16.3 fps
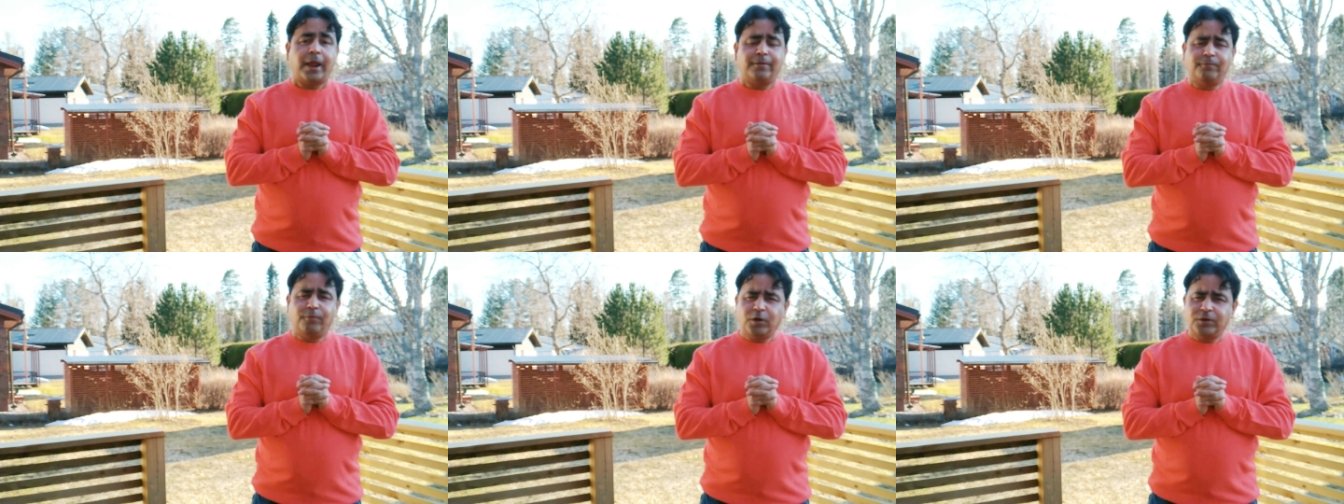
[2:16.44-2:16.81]

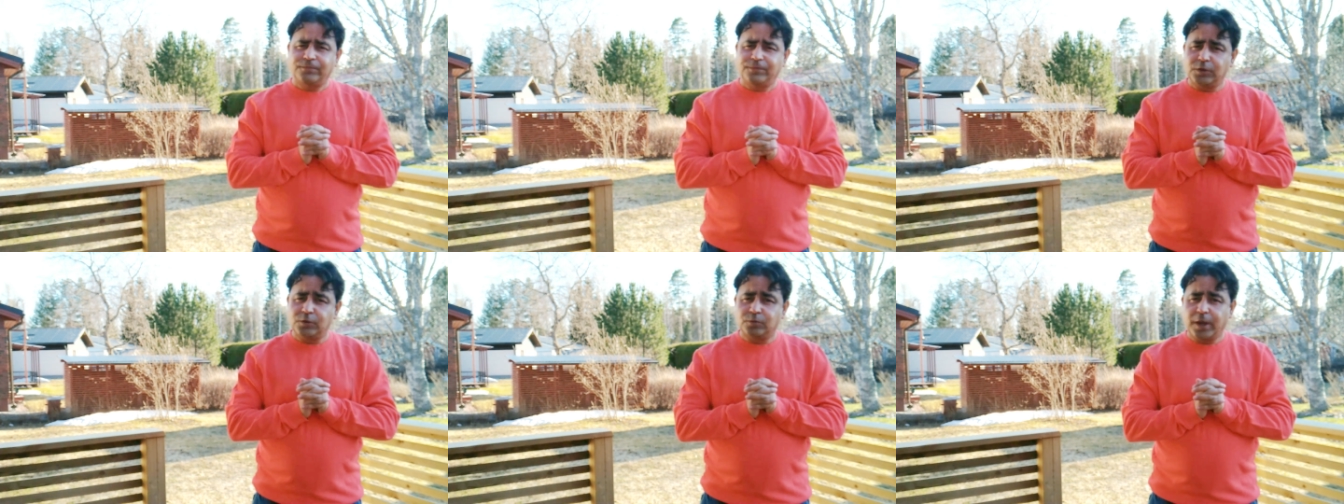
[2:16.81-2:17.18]
And
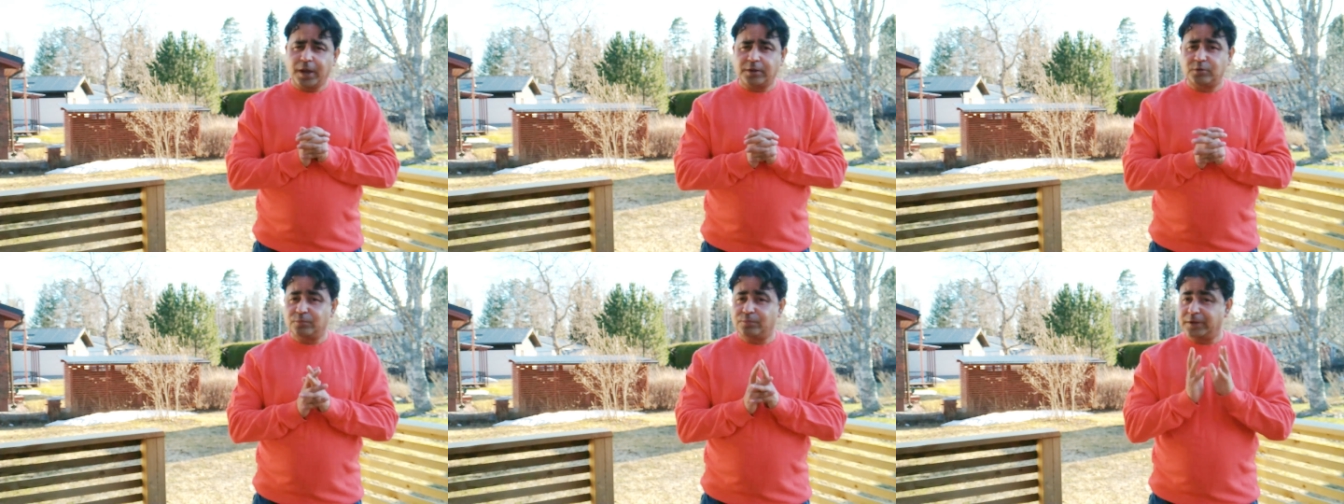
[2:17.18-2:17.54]
what will you
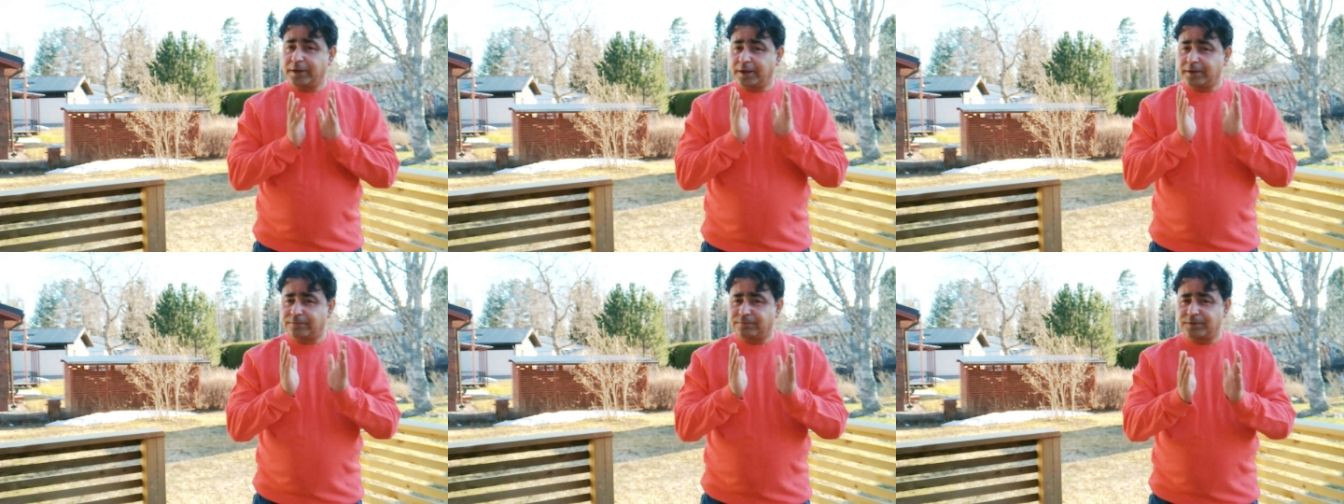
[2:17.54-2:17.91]
get? You will
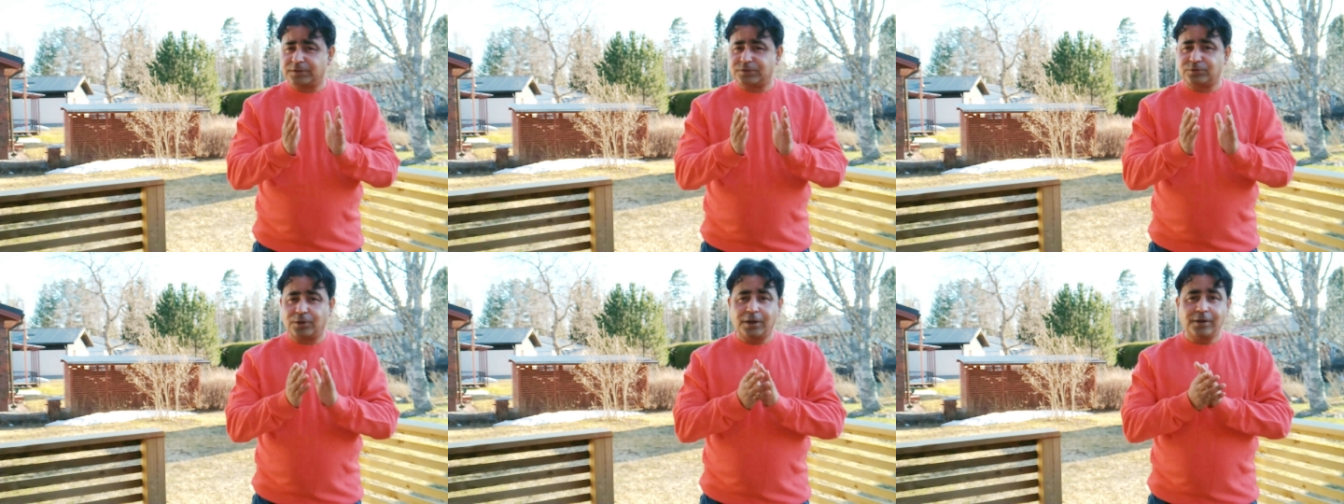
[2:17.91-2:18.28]
get a
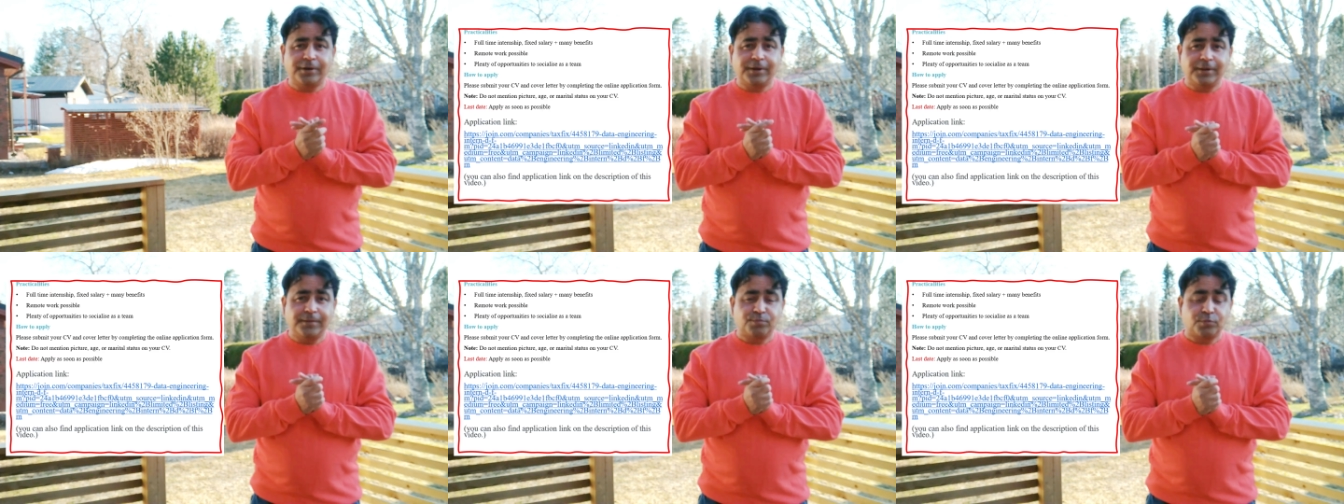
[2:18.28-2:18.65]
fixed
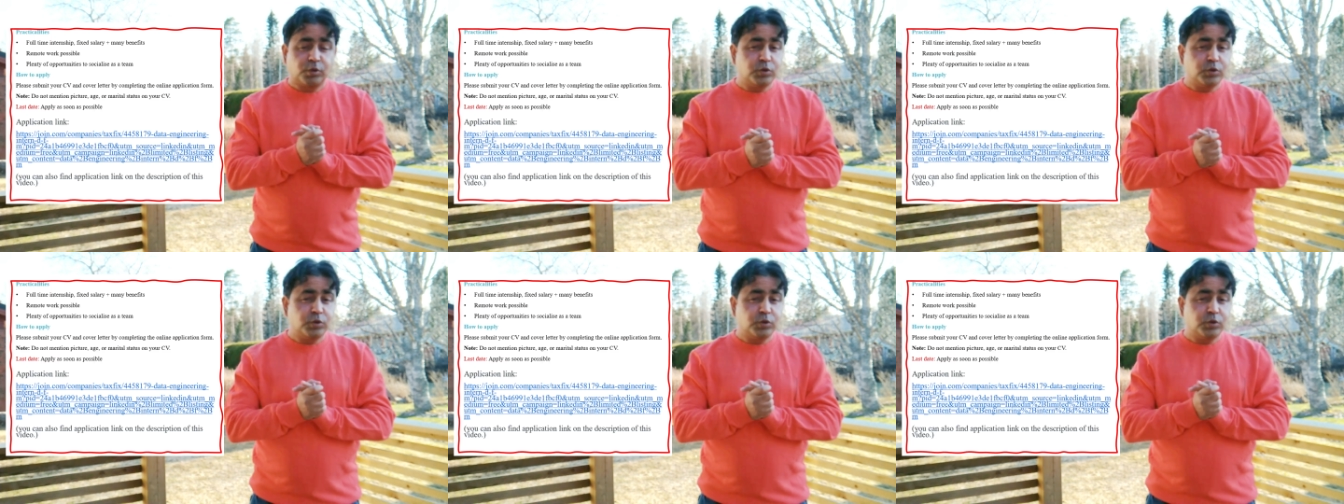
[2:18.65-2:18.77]
salary.